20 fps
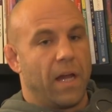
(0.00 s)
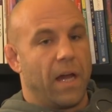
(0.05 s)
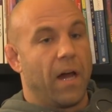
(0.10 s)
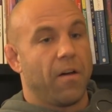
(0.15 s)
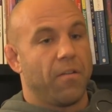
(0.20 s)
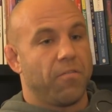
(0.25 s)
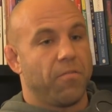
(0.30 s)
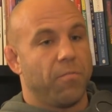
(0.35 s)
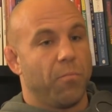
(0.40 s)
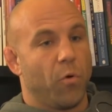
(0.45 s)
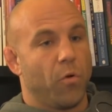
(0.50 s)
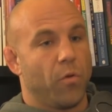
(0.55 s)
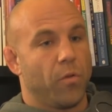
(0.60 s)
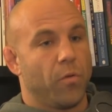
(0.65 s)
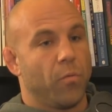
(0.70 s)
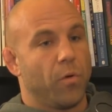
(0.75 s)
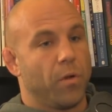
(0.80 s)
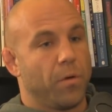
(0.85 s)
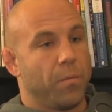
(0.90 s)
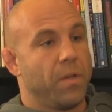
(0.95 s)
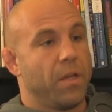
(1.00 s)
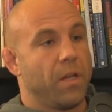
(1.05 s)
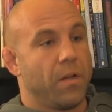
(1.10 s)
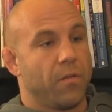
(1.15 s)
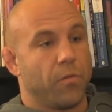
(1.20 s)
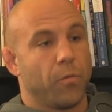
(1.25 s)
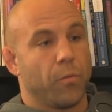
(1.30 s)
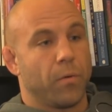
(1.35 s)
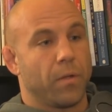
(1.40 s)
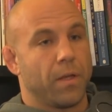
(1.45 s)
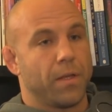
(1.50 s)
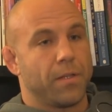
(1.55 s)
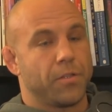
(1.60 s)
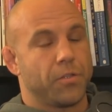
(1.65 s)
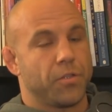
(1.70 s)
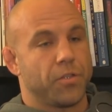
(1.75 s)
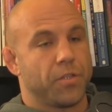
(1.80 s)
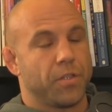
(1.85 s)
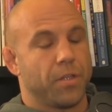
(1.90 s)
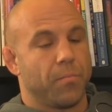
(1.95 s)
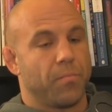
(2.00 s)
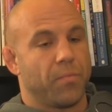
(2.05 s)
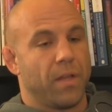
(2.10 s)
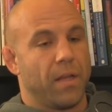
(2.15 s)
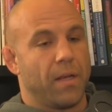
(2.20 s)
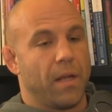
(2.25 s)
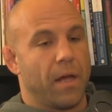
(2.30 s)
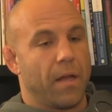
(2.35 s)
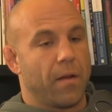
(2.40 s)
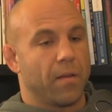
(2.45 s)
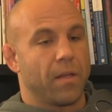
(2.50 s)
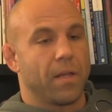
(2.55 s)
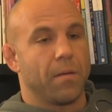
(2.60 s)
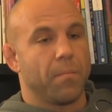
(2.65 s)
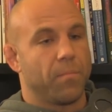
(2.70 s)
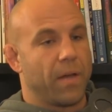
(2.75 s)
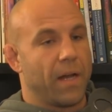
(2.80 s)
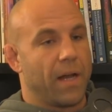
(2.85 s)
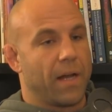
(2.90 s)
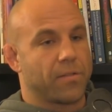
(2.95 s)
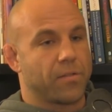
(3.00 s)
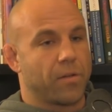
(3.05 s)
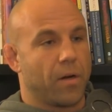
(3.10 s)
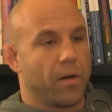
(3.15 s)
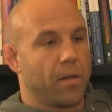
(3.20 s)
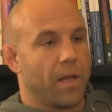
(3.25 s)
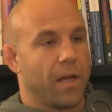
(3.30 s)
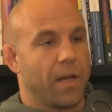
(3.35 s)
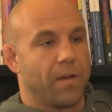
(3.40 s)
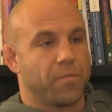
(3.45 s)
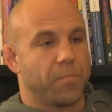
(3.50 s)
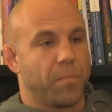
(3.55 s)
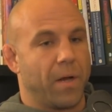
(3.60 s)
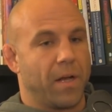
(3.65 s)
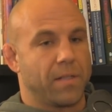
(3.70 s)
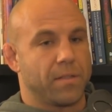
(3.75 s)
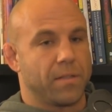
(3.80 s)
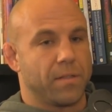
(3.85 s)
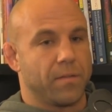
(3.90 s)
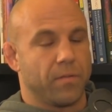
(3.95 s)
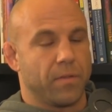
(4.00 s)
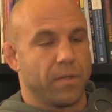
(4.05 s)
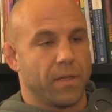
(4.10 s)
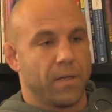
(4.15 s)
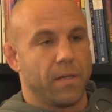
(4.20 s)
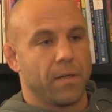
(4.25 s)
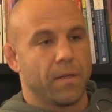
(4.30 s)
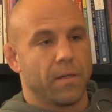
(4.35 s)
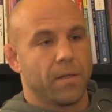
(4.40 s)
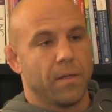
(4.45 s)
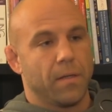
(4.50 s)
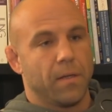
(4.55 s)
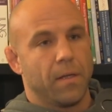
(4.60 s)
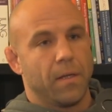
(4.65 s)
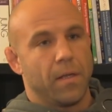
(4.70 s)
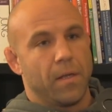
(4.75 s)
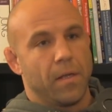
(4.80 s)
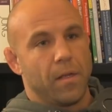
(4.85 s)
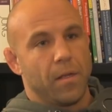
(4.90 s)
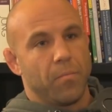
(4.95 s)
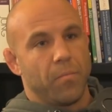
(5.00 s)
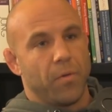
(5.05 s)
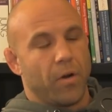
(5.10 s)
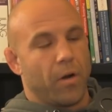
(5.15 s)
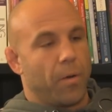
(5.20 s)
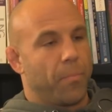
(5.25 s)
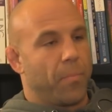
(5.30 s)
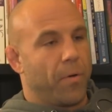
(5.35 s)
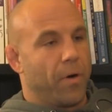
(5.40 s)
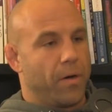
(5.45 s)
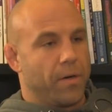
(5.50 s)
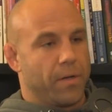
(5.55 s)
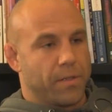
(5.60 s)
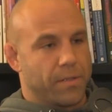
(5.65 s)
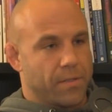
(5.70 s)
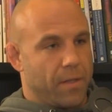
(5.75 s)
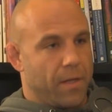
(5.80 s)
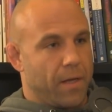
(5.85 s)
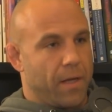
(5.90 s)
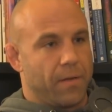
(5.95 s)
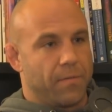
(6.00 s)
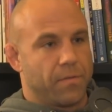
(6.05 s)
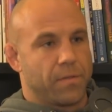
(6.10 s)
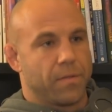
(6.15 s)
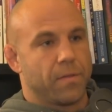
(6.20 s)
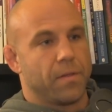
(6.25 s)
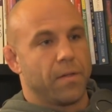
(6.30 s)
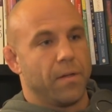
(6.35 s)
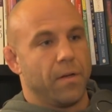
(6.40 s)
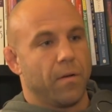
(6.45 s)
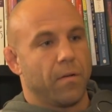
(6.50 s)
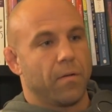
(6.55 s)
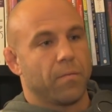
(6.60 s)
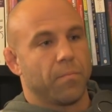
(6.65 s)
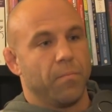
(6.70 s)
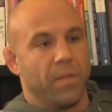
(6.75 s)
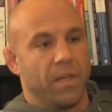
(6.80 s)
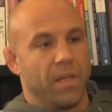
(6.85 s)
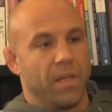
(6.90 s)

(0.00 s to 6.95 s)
have more than one meaningful relationship that not only impacts our lives positively, but our partners' lives. You yeah. know,